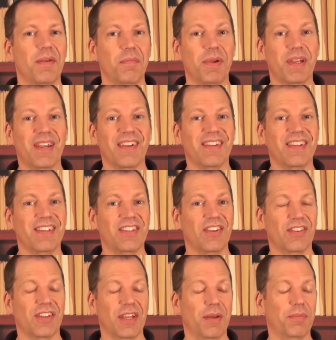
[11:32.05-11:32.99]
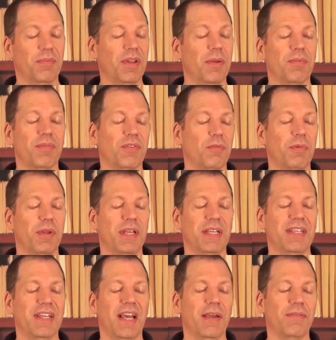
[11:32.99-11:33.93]
because it just comes up so many
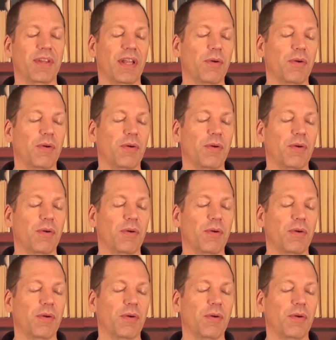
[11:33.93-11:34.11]
times.